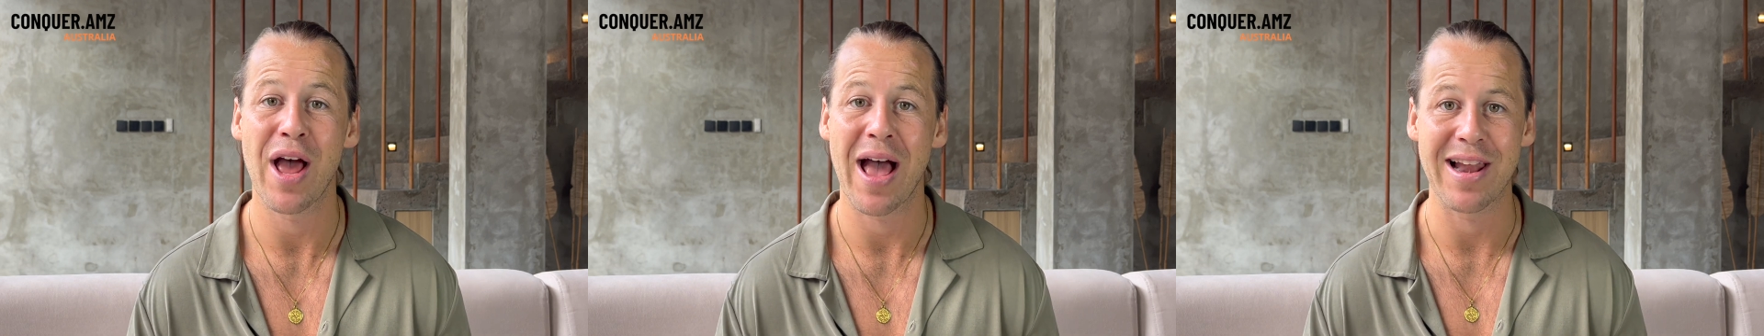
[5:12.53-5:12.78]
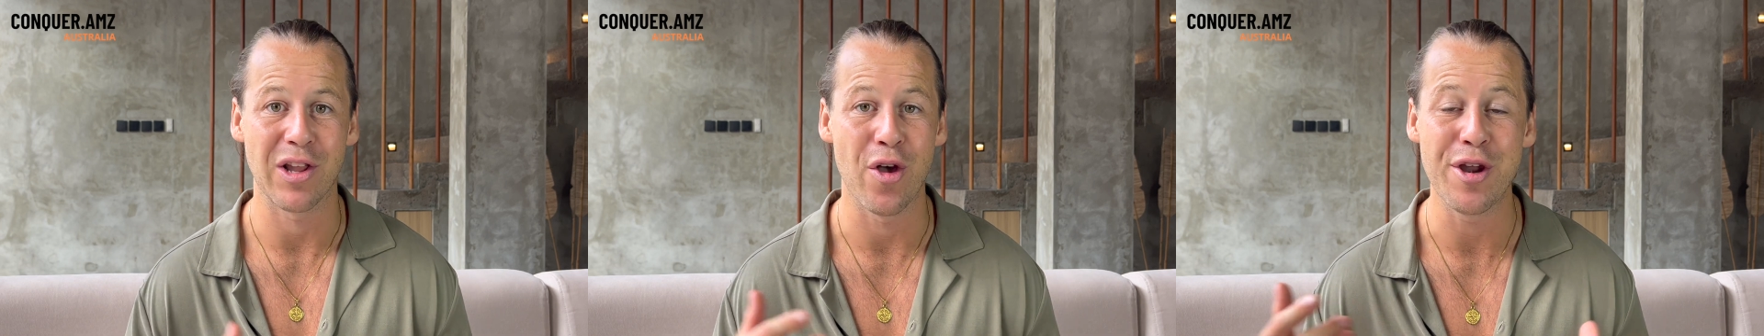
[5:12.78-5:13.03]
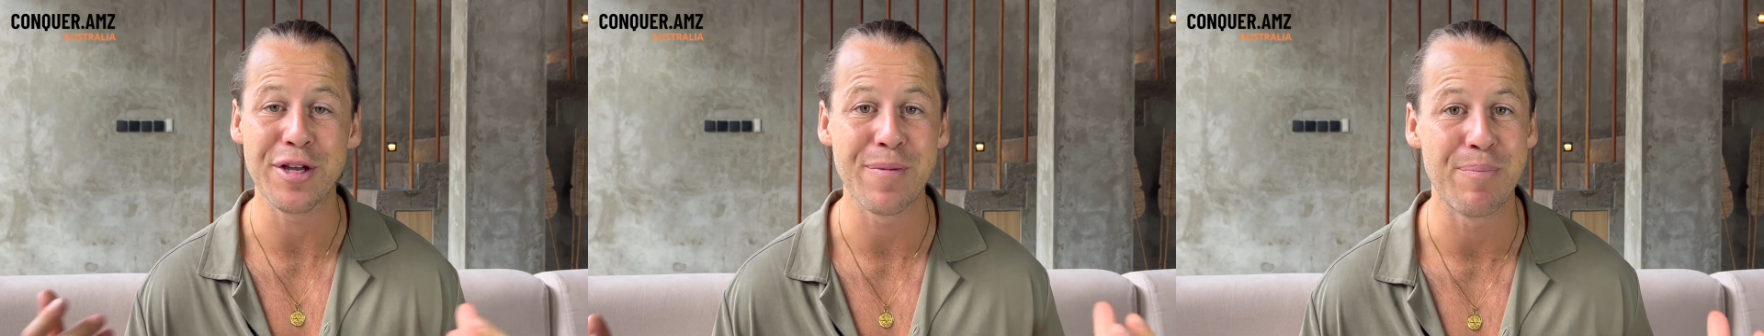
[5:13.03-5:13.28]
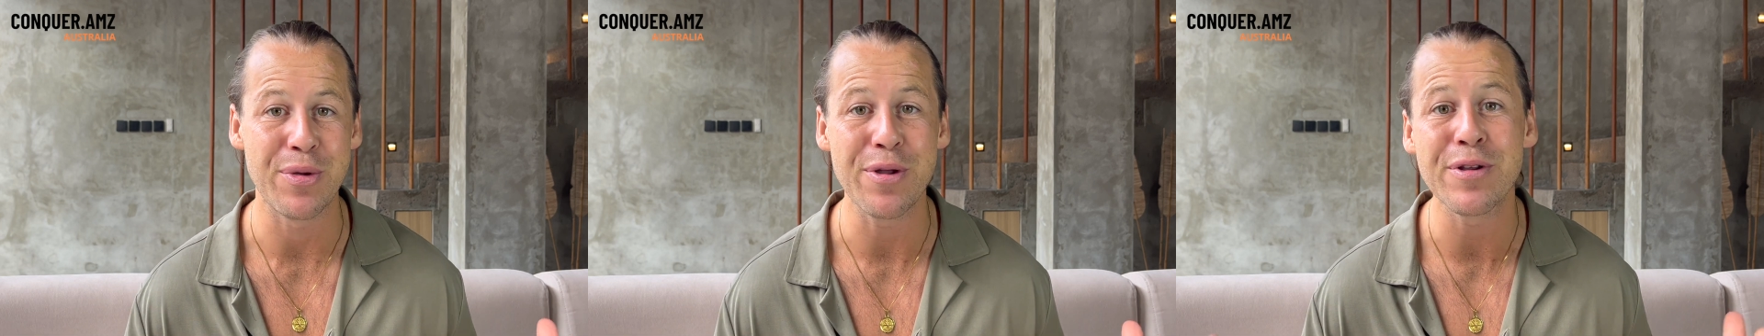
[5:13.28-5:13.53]
and learning
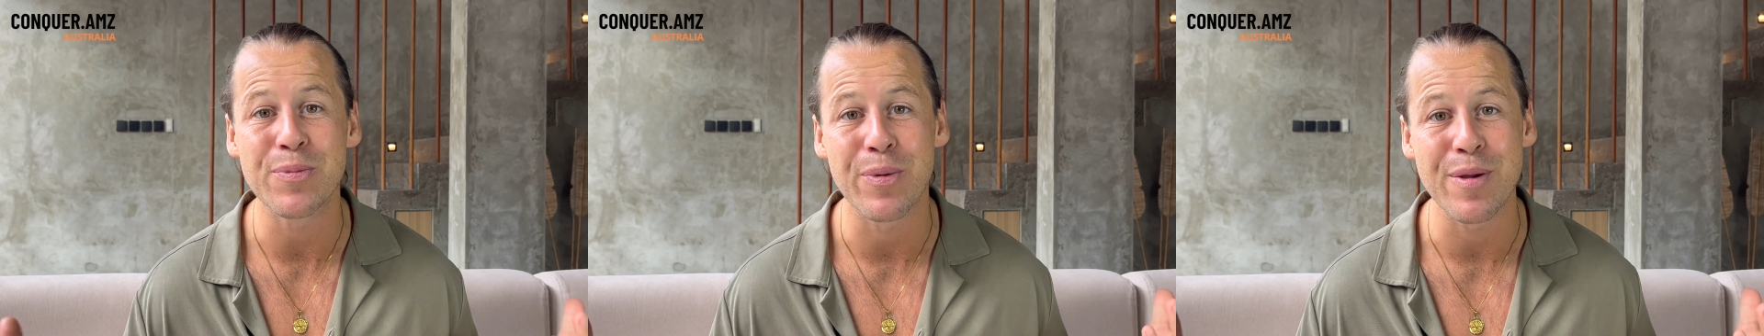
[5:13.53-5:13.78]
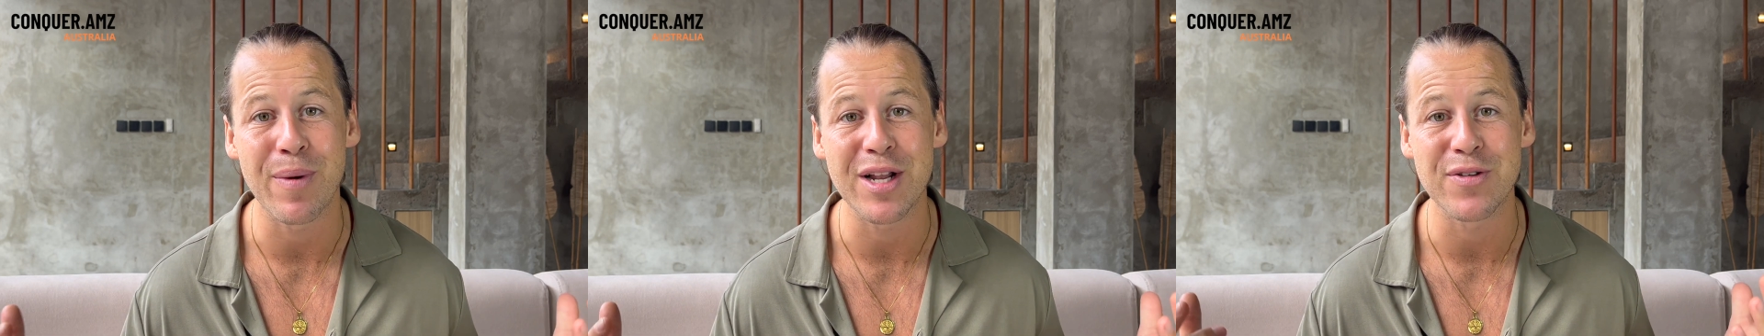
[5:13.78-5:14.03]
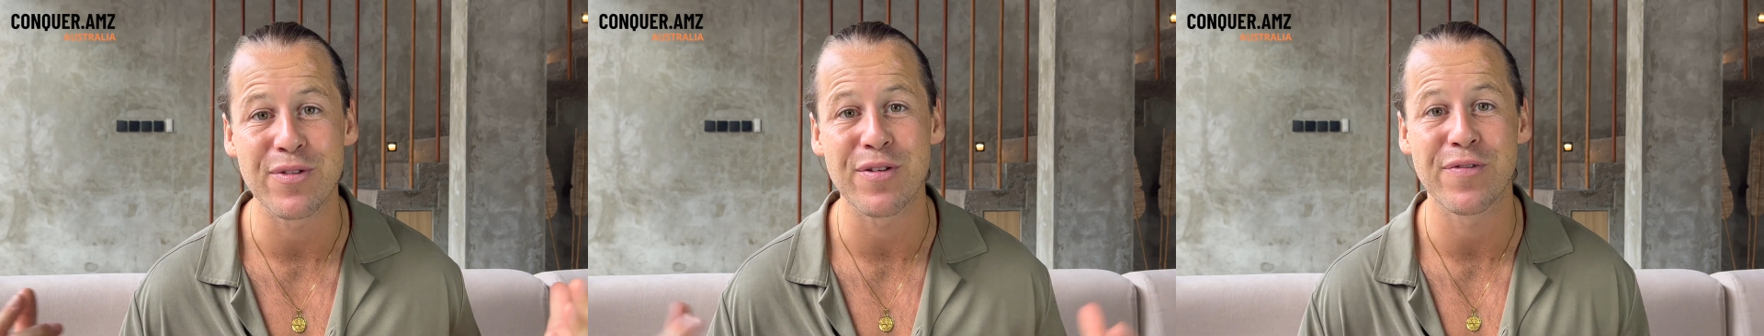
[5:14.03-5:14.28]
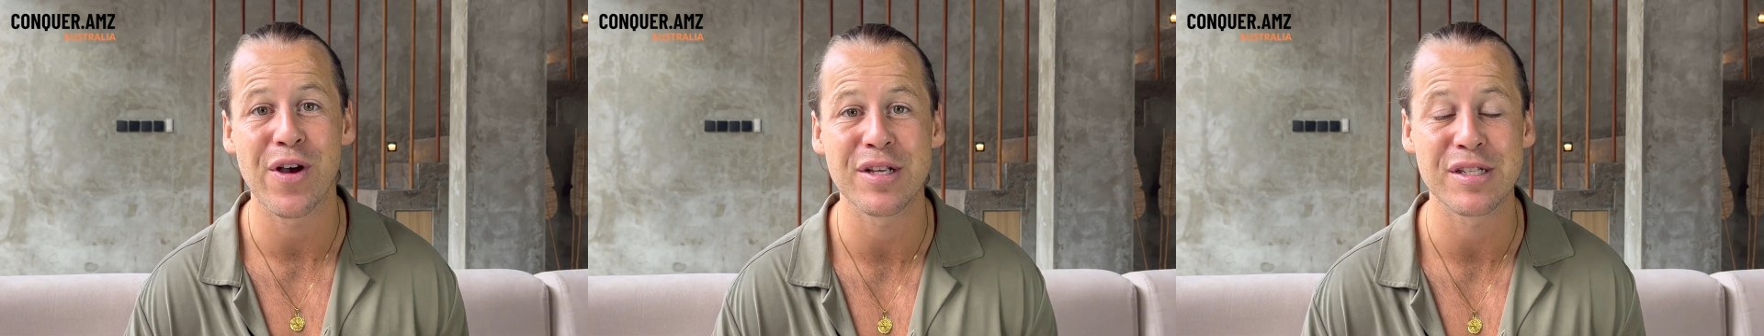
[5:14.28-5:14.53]
computers pretty much for the
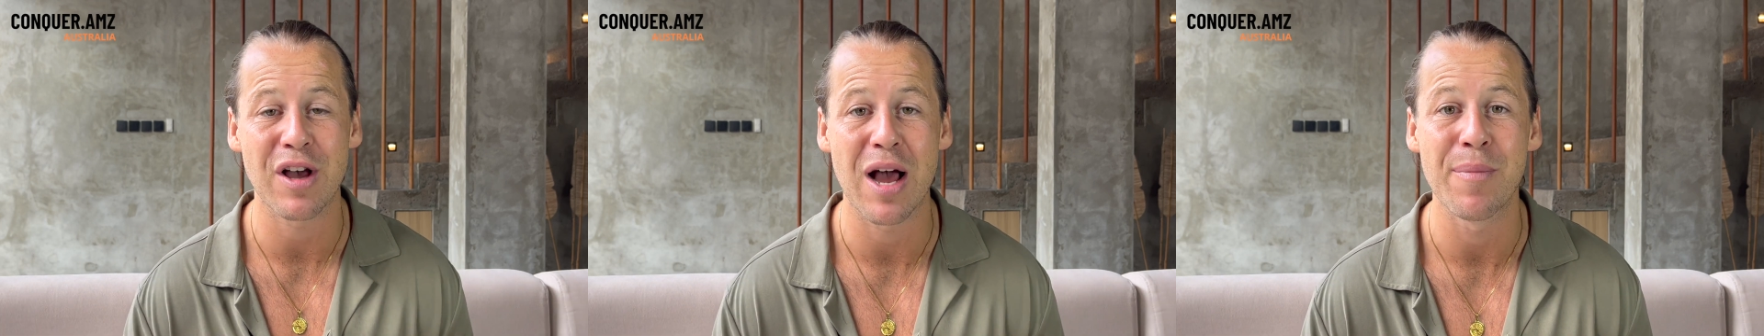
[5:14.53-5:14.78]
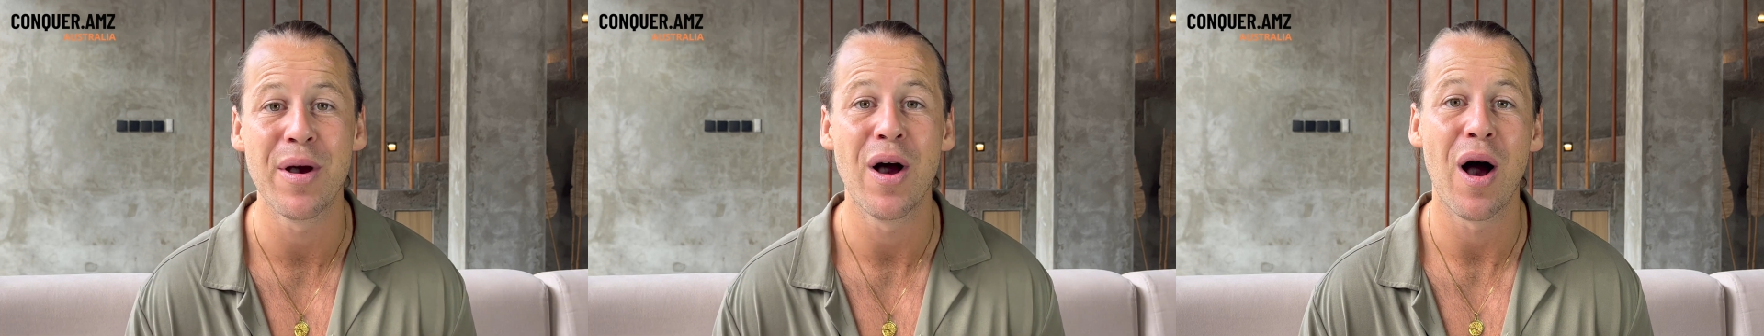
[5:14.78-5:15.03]
first time.